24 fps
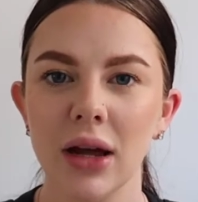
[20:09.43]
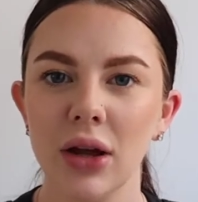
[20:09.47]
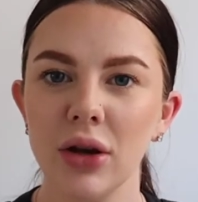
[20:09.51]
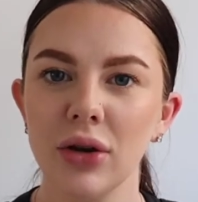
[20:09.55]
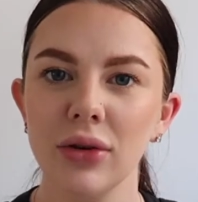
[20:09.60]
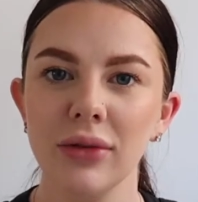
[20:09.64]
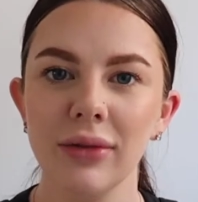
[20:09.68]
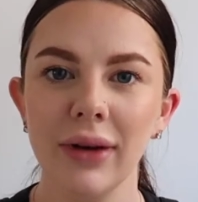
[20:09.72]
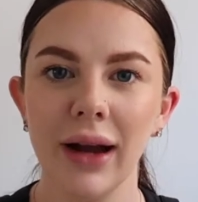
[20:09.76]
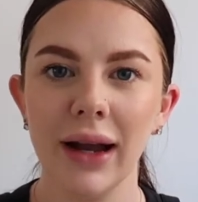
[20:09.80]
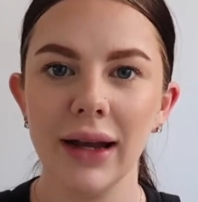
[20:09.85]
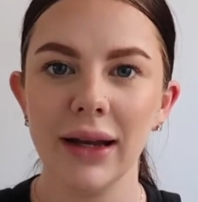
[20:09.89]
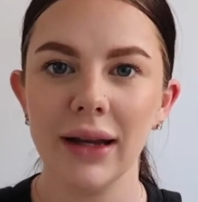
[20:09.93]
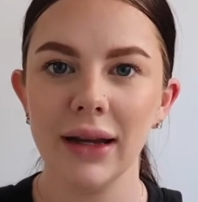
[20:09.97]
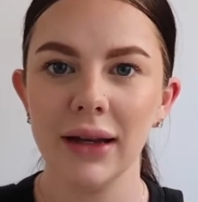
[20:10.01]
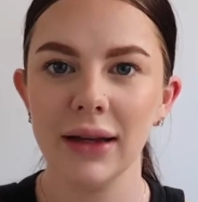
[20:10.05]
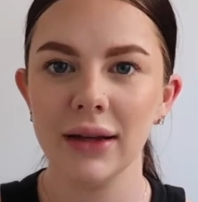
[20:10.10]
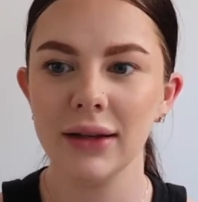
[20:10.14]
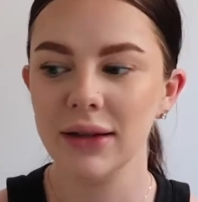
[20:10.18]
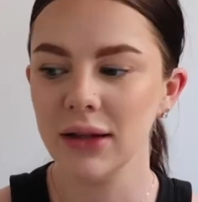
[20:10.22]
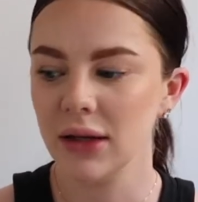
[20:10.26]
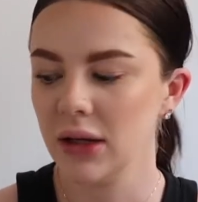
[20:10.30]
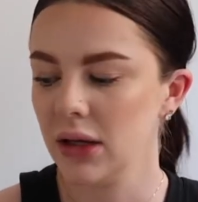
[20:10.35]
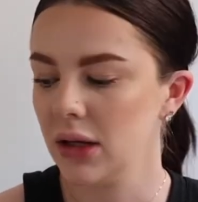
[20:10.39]

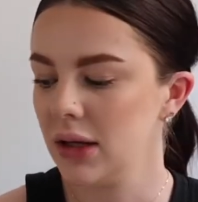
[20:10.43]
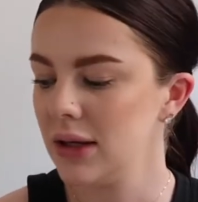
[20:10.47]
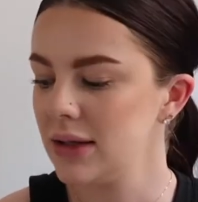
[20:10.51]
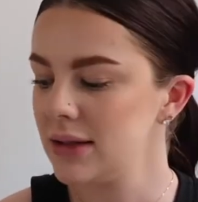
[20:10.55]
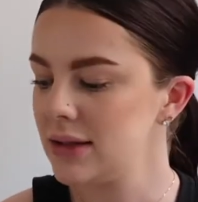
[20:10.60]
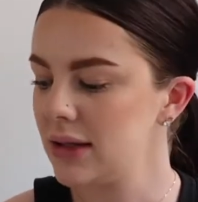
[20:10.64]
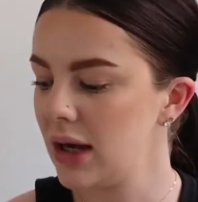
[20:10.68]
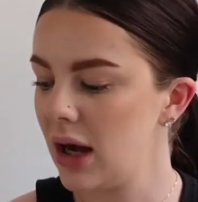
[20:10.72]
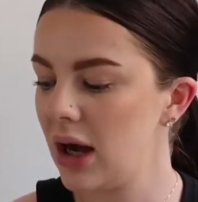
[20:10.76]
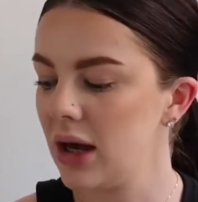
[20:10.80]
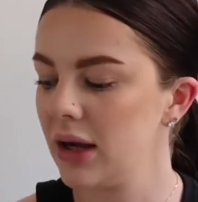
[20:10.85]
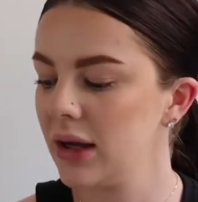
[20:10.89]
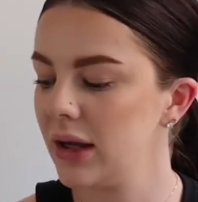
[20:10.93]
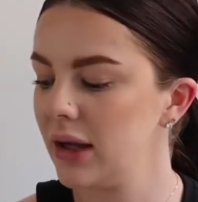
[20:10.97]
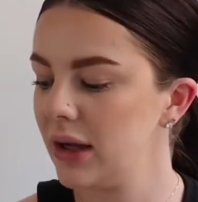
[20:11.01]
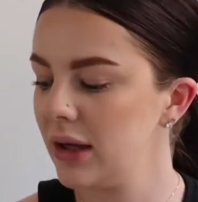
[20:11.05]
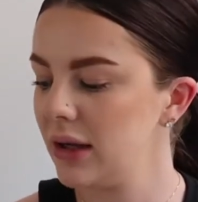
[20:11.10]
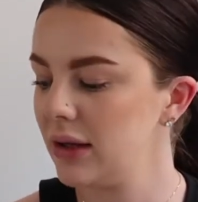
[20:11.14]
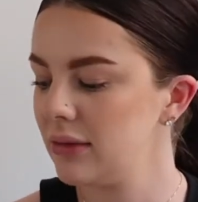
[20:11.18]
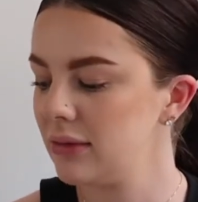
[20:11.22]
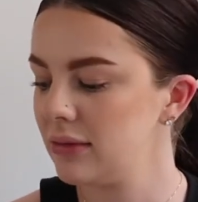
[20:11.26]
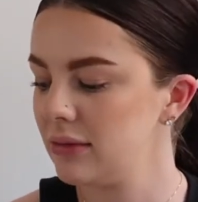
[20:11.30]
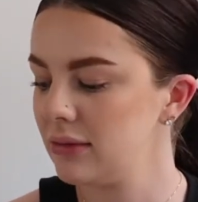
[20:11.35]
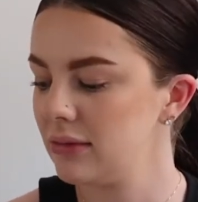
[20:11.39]
underrated.
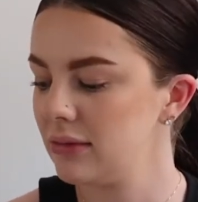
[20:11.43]
Target,